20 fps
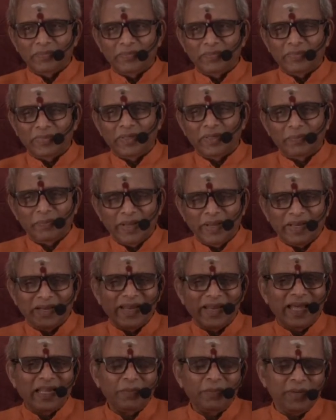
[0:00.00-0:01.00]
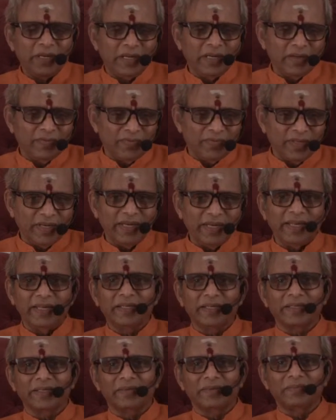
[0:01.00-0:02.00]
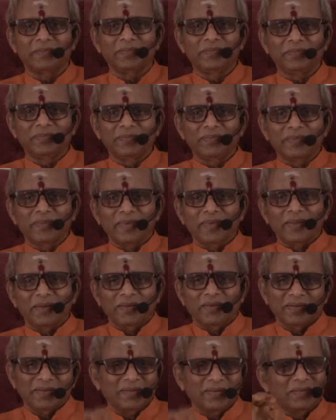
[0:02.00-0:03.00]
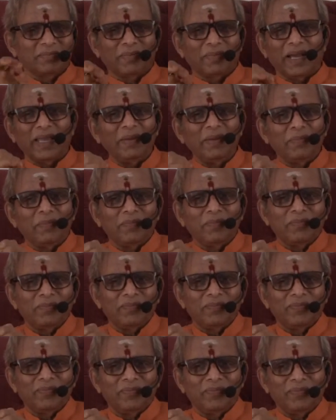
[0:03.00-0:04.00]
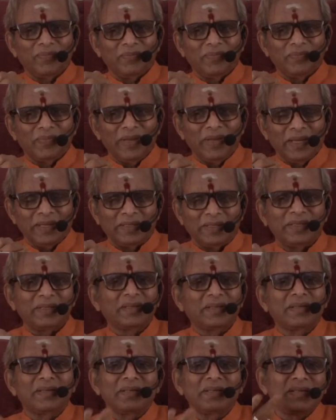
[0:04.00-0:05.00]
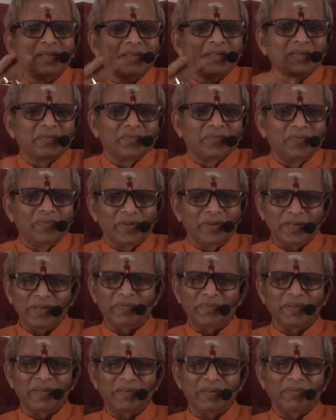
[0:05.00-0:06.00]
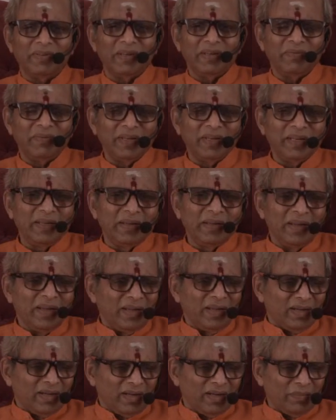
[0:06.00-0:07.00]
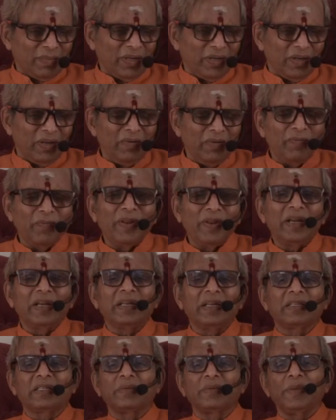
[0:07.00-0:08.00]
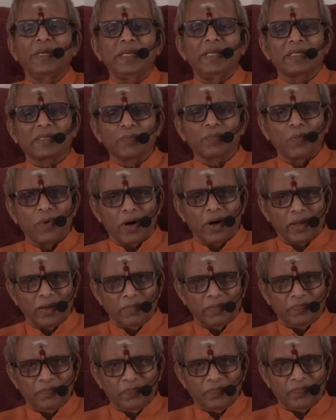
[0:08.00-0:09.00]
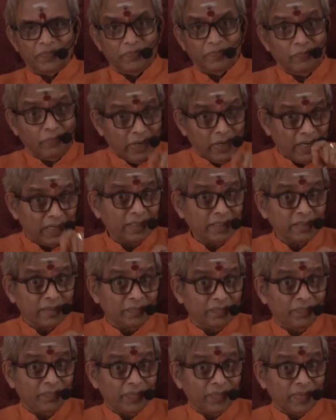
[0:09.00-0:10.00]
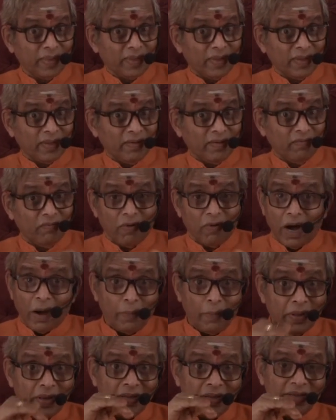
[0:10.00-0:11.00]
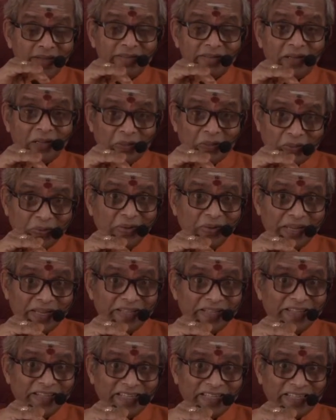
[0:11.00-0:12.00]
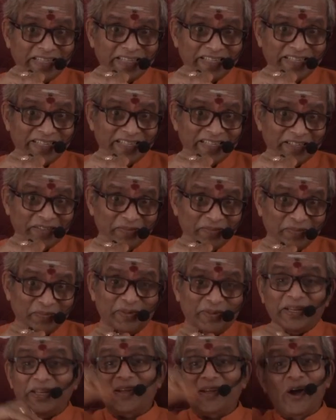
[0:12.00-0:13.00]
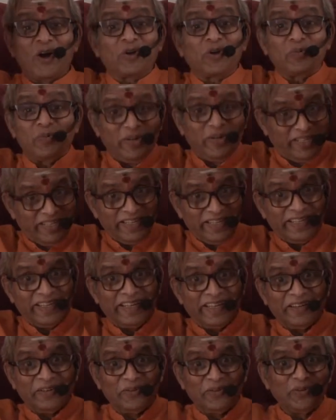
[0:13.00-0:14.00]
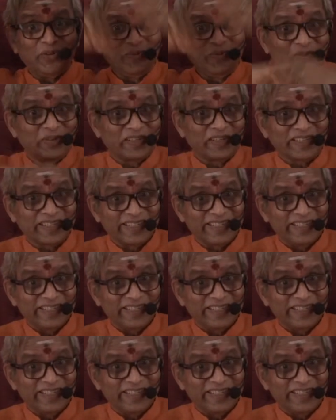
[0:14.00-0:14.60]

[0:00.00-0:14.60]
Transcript: the magnanimity of the nature because my existence is very, infinitesimally small. But Vamana is also like that. But he occupied the entire universe.